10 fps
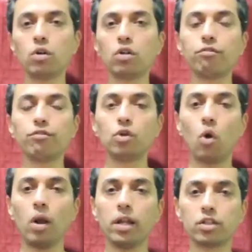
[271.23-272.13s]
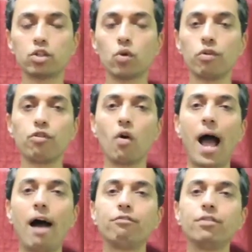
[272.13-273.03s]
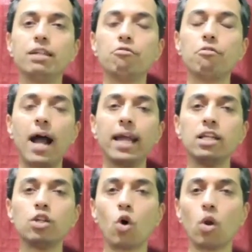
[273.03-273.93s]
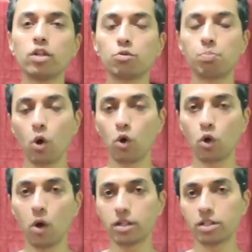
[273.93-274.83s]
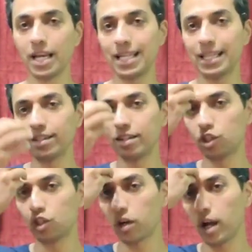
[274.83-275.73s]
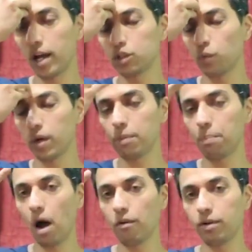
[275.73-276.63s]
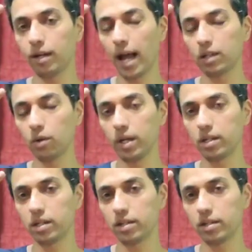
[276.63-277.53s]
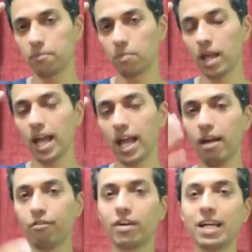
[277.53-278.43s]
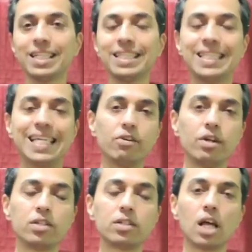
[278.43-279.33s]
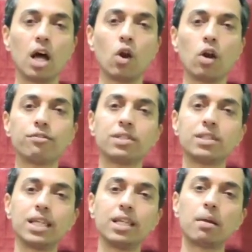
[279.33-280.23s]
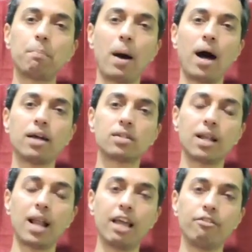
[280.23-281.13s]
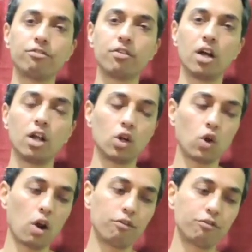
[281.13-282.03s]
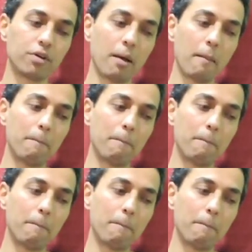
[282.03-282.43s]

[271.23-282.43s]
amount of knowledge. So if you have divine knowledge, pure knowledge, then this chakra is very powerful and activated. If there is a lot of sin in the past life, a lot of